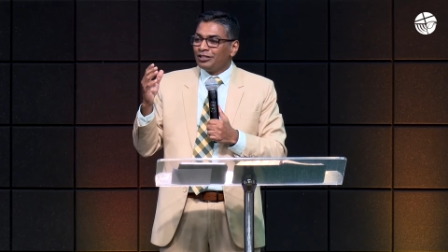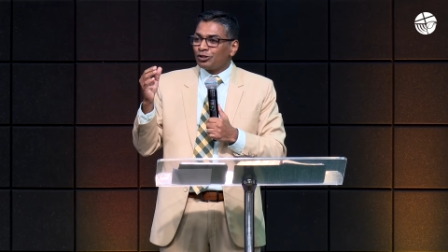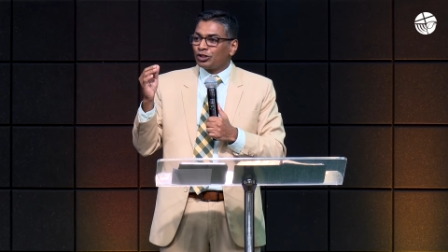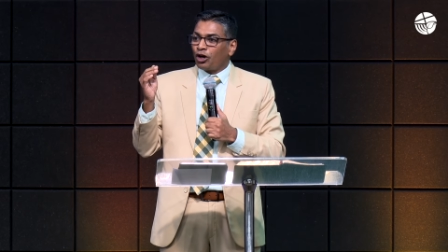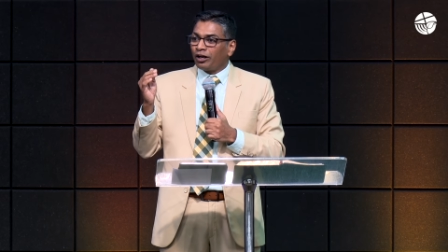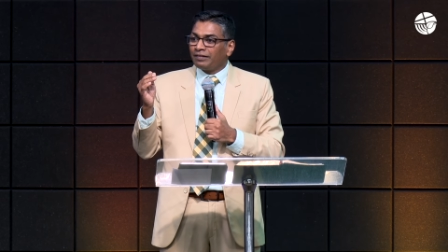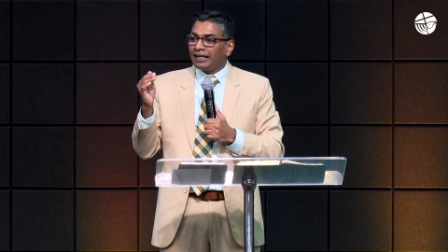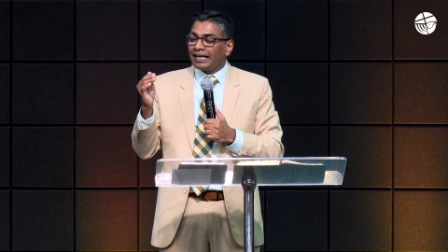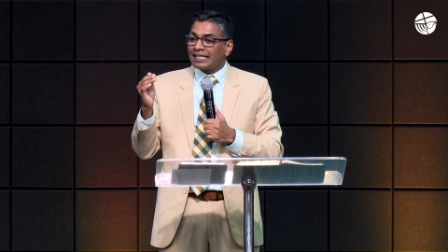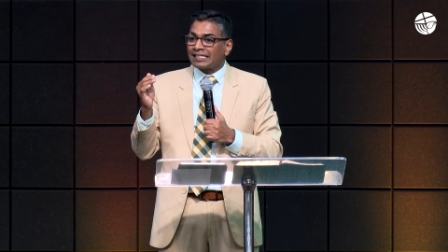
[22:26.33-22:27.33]
So Jonathan
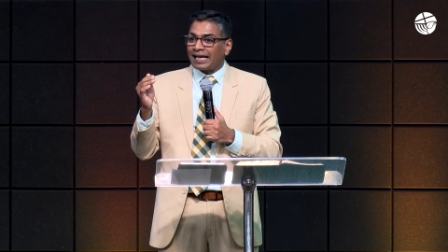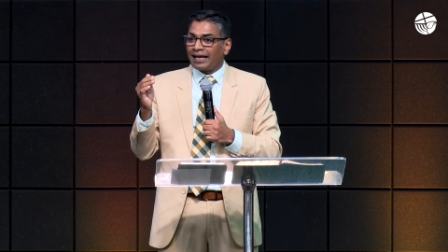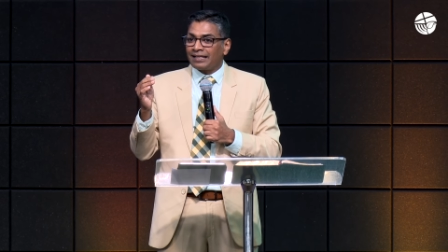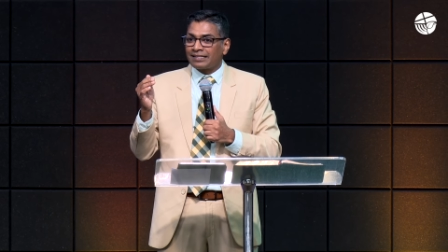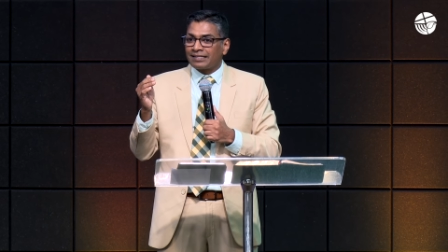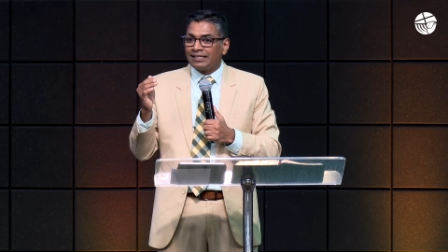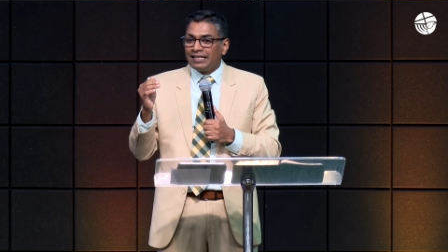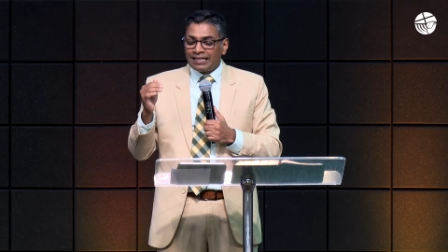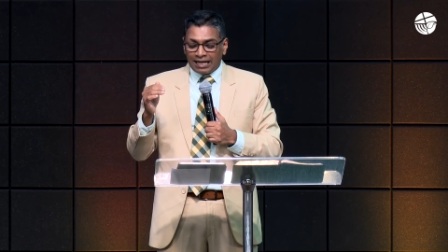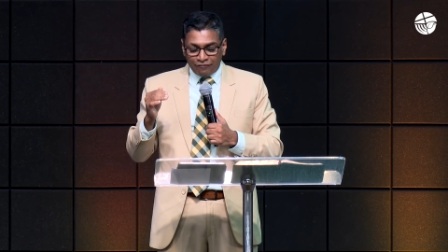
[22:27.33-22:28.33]
understands
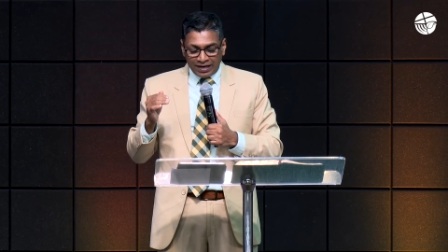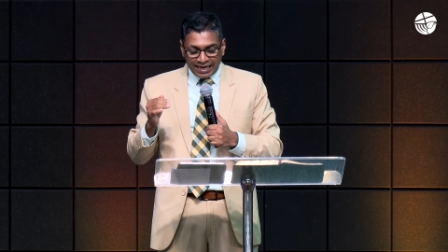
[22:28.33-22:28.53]
that when